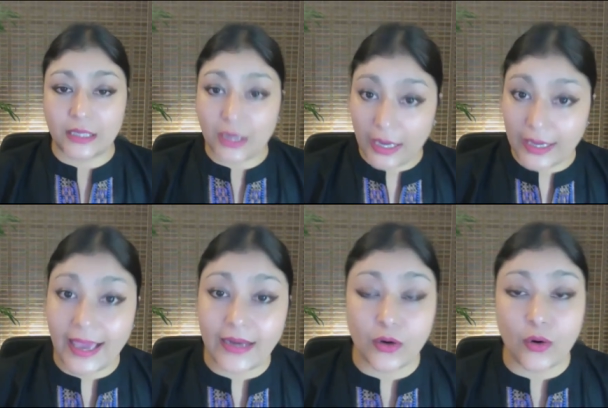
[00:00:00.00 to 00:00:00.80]
again,
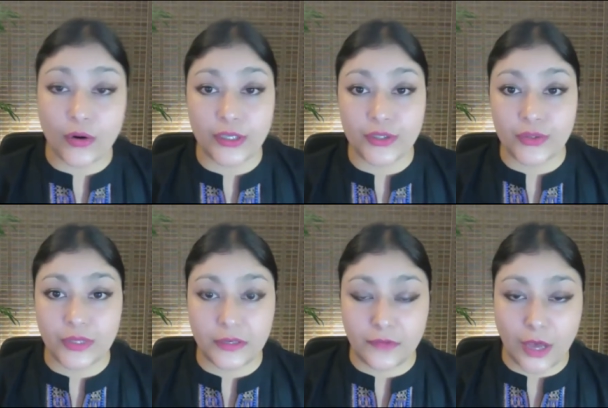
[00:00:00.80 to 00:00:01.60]
according to the
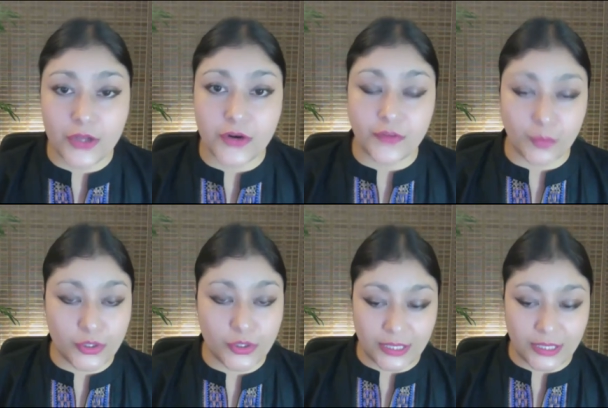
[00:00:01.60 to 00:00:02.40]
father of
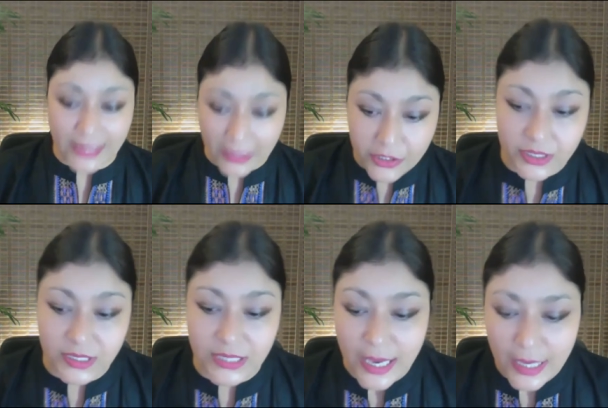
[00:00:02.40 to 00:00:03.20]
emotional intelligence,
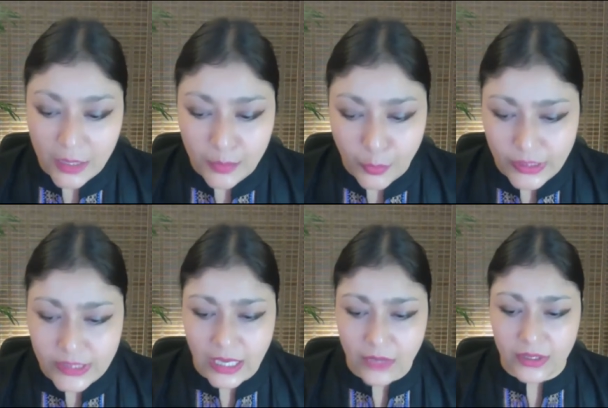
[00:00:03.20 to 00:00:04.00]
he points
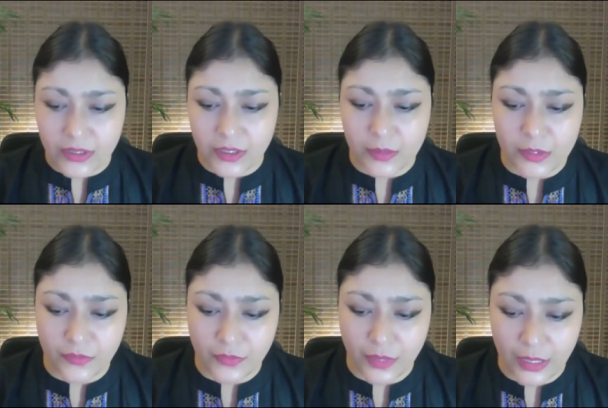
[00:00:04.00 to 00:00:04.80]
out in terms of
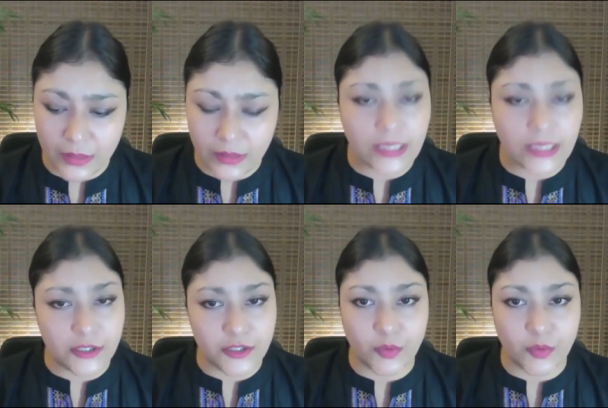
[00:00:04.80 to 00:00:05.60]

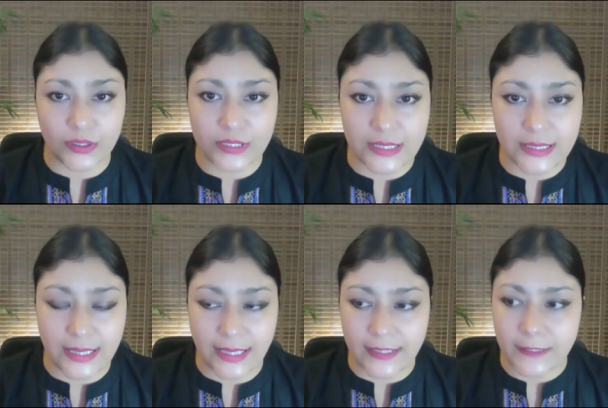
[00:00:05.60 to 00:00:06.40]
leadership qualities
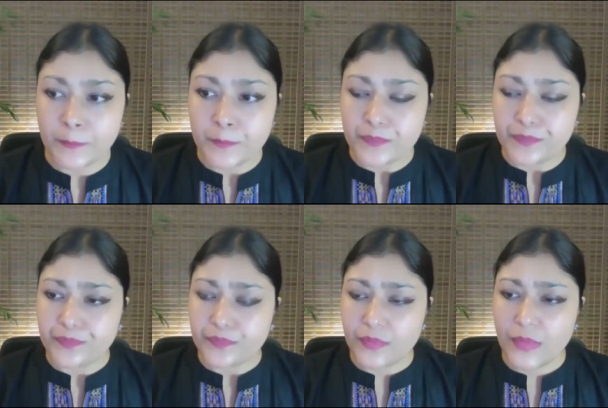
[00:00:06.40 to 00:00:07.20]
that,
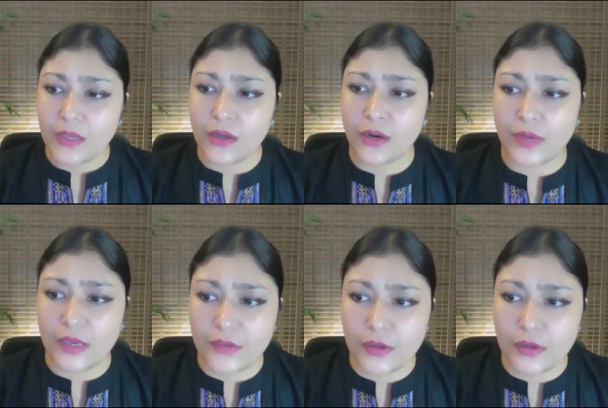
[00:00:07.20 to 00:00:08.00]

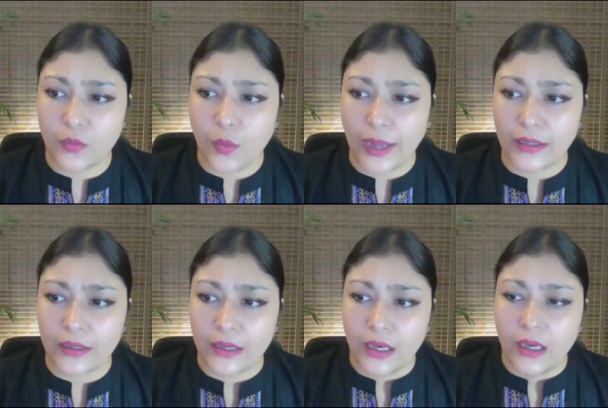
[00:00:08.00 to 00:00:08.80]
even when
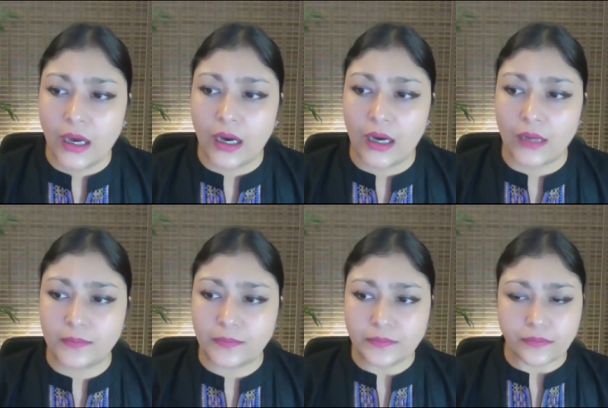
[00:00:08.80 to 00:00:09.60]

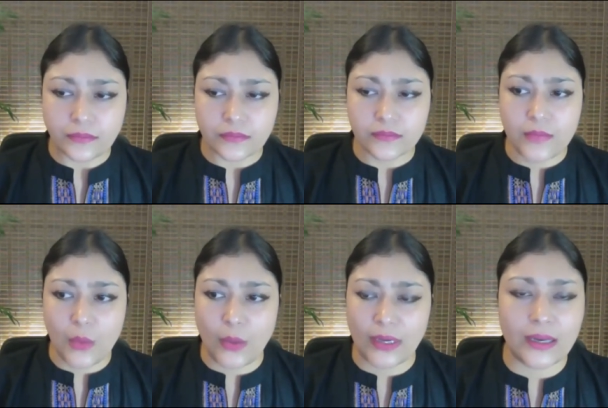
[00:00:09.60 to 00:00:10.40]

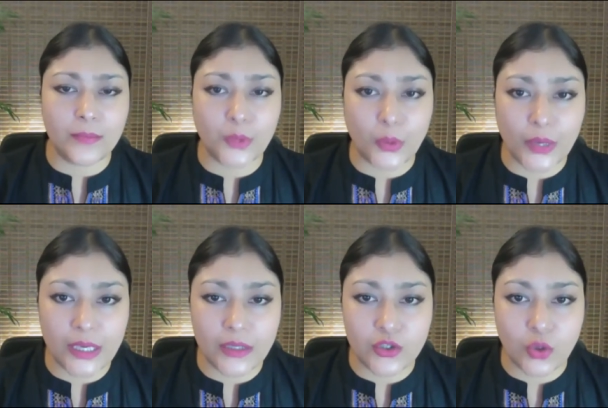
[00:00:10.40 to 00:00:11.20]
an
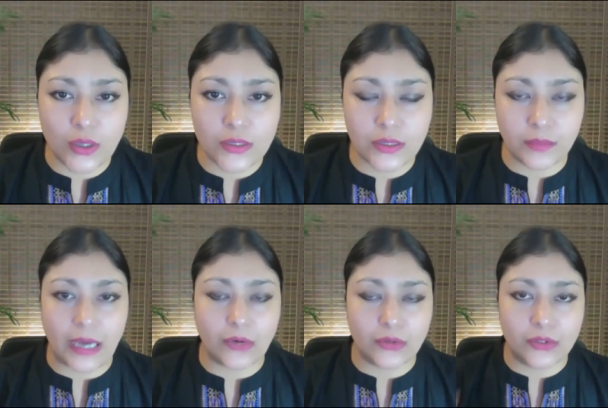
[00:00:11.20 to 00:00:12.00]
employee talks
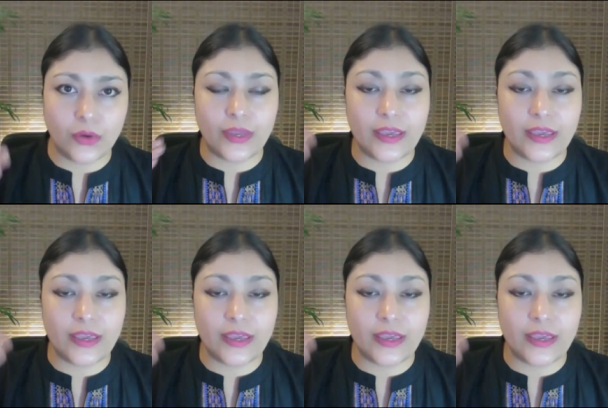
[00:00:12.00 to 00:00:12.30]
about or